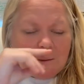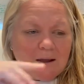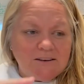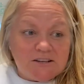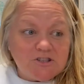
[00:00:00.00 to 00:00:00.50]

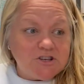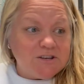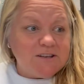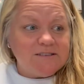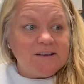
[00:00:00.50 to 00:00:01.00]

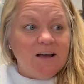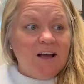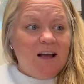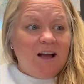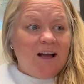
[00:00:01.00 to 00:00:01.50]
dishes.
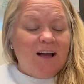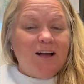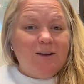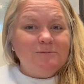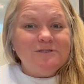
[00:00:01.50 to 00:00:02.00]

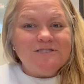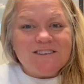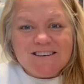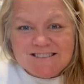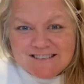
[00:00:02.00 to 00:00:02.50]

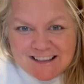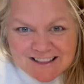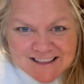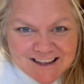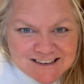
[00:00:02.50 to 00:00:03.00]
She
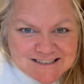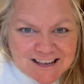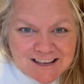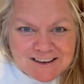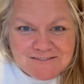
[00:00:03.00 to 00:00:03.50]
said that a
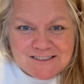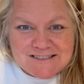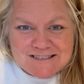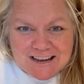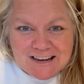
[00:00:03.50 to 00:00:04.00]
ton of the
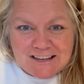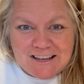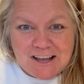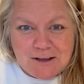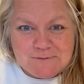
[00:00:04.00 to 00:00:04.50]
Stanley
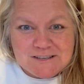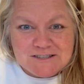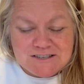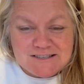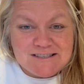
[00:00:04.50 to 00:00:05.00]
cups that
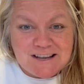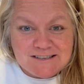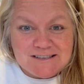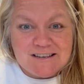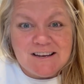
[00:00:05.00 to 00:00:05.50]
she's
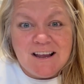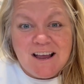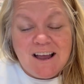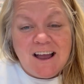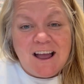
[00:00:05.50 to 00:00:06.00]
tested
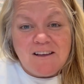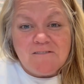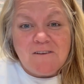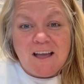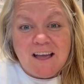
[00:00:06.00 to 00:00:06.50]

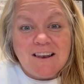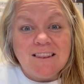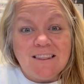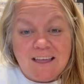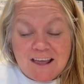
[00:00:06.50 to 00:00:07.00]
have had
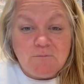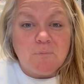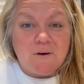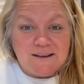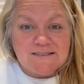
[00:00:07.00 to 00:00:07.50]
lead
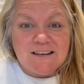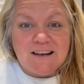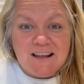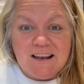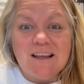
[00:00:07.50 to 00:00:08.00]
present
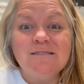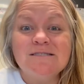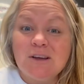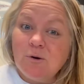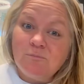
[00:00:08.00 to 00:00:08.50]
in it.
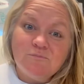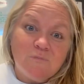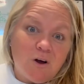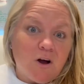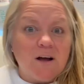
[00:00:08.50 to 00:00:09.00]
So
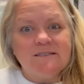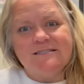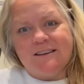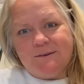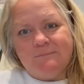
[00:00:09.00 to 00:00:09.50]

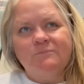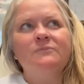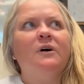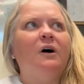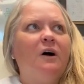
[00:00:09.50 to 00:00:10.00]
awesome.
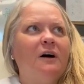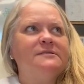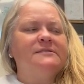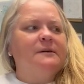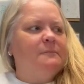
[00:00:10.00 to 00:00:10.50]

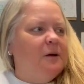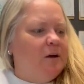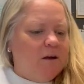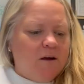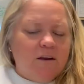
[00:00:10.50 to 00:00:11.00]
Awesome.
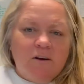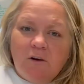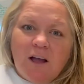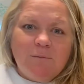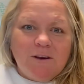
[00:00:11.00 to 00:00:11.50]
You know
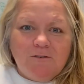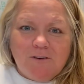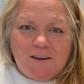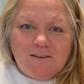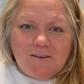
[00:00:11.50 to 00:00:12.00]
how many
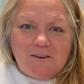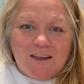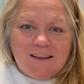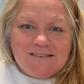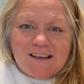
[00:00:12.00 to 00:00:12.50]
freaking little
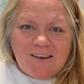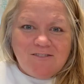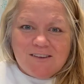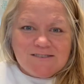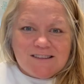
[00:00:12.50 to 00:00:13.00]
kids have
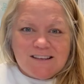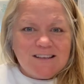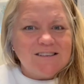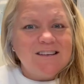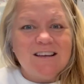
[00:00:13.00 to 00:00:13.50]
those
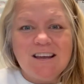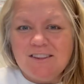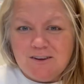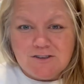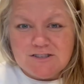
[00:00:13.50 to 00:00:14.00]
things,
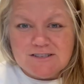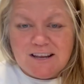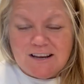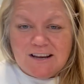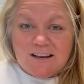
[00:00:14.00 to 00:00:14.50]
and they're just
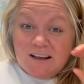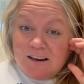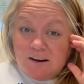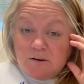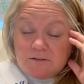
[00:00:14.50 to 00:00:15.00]
getting,
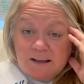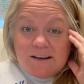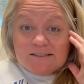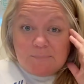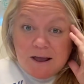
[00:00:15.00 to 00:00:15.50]
lead
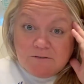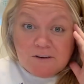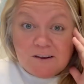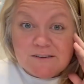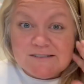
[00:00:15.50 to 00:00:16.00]
is bad for
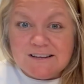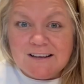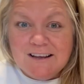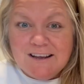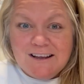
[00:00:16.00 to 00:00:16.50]
you. It's
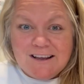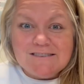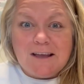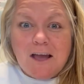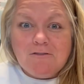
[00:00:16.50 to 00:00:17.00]

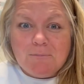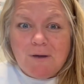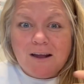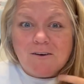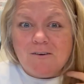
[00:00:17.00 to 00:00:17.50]
a heavy
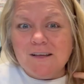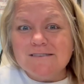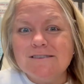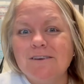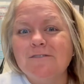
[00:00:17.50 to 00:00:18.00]
metal. That
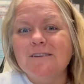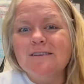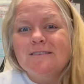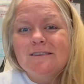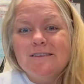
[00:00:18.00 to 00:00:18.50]
stuff,
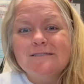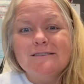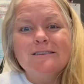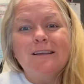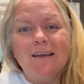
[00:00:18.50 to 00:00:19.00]
it
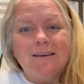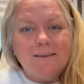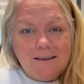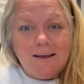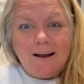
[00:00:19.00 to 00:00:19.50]
doesn't like
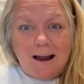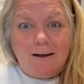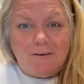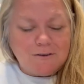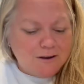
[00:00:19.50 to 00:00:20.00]
get
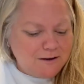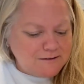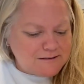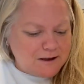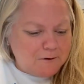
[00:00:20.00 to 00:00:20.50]
out.
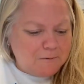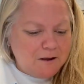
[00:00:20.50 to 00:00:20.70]
So